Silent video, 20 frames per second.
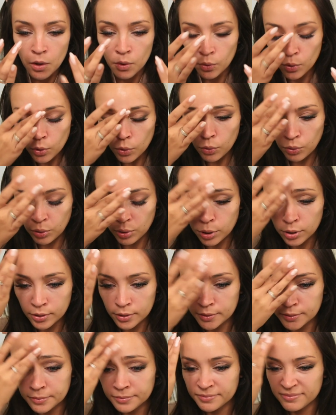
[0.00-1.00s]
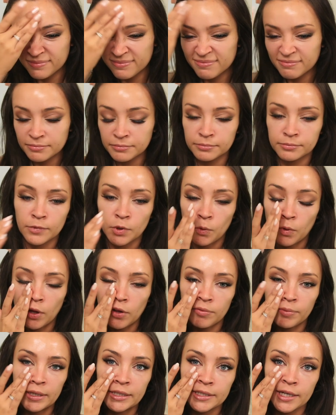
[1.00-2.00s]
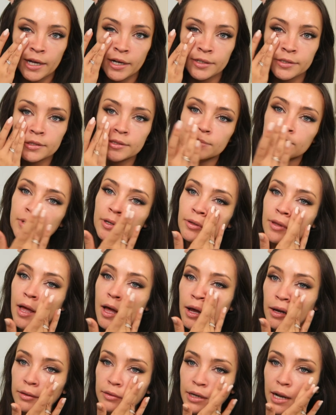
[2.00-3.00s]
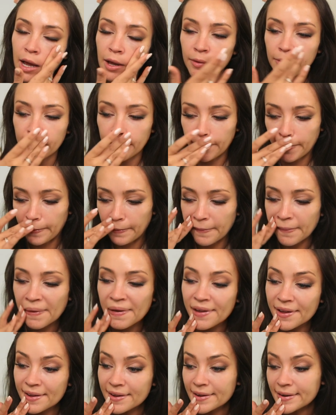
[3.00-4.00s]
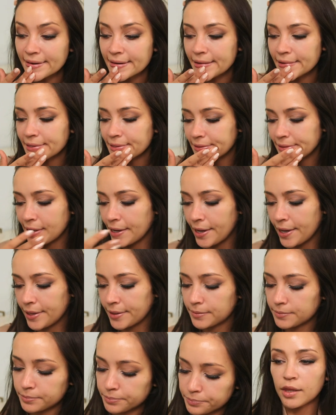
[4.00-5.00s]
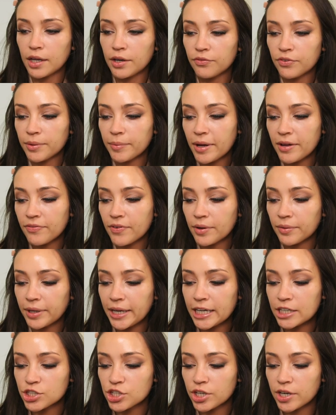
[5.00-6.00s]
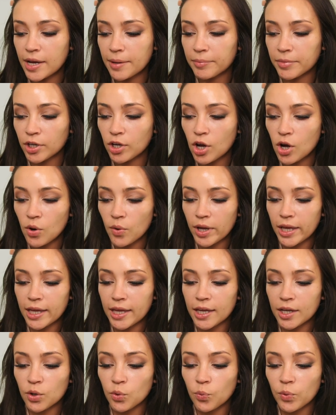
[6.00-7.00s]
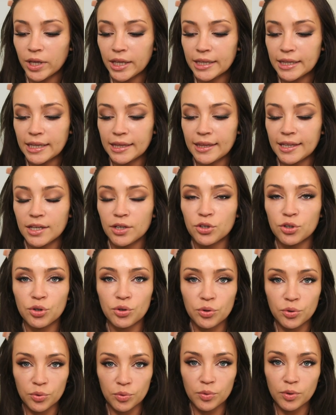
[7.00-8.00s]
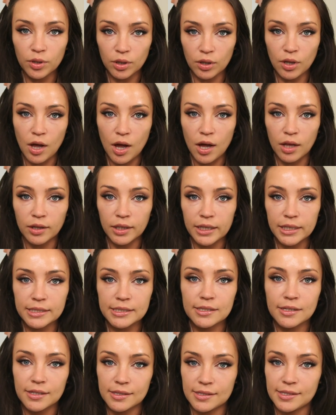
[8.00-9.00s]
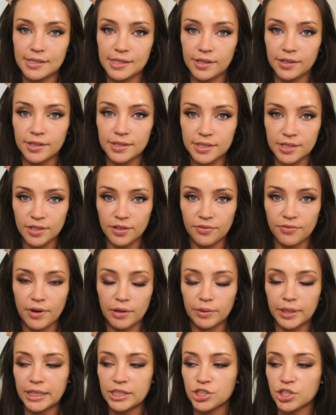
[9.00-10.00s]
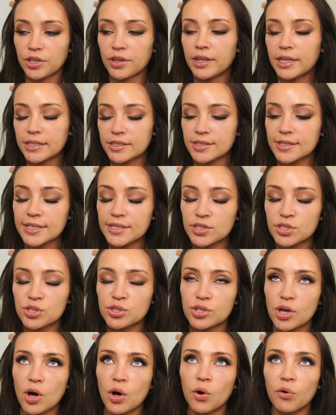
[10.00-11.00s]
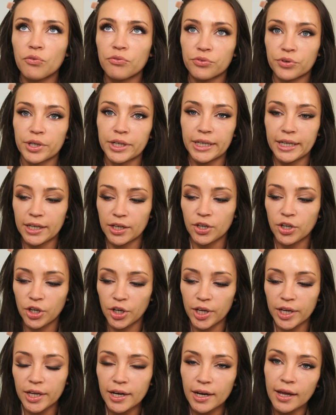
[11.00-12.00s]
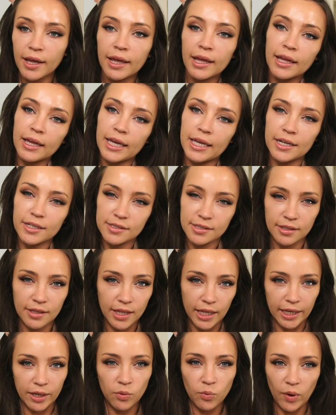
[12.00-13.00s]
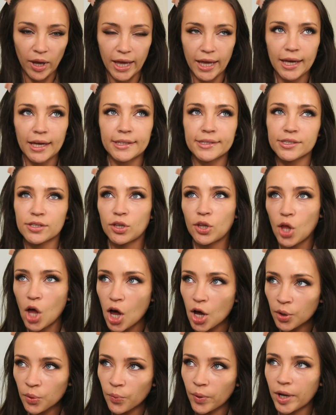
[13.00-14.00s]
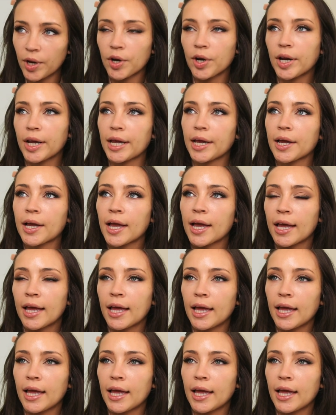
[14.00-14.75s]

Whew. Well, if my sinuses were clogged, now they're now they're not. Then for my foundation, I'm going to go in with the new Lawless Conceal the Deal foundation. This is so freaking good. It is lightweight. It's long wearing.